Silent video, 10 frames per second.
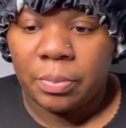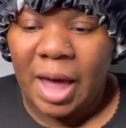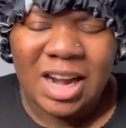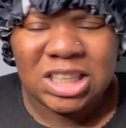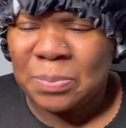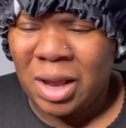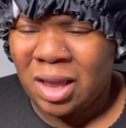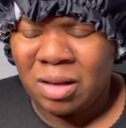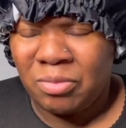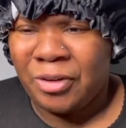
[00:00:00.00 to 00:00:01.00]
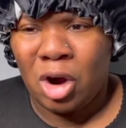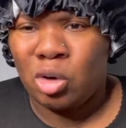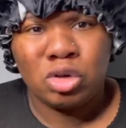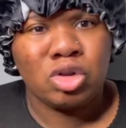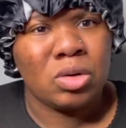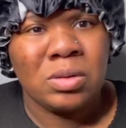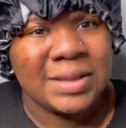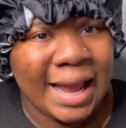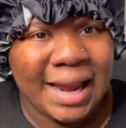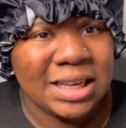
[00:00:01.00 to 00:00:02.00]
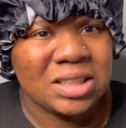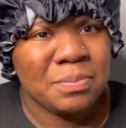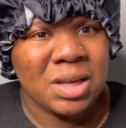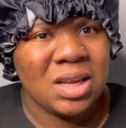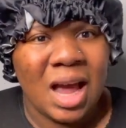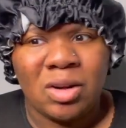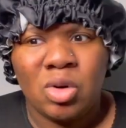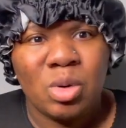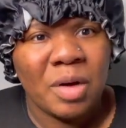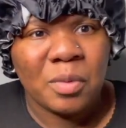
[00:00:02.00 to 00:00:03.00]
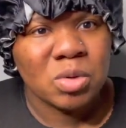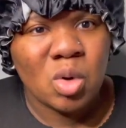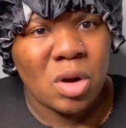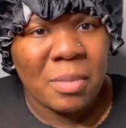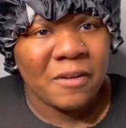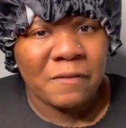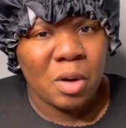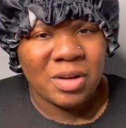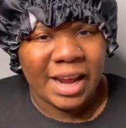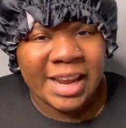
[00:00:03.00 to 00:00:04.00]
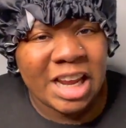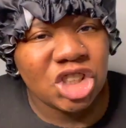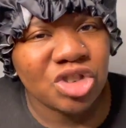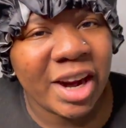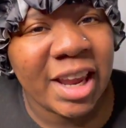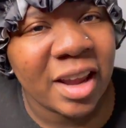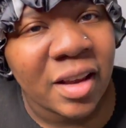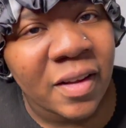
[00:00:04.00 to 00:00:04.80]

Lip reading: at this point, for a good 2 days, me and whoever was calling my phone, that hitch racket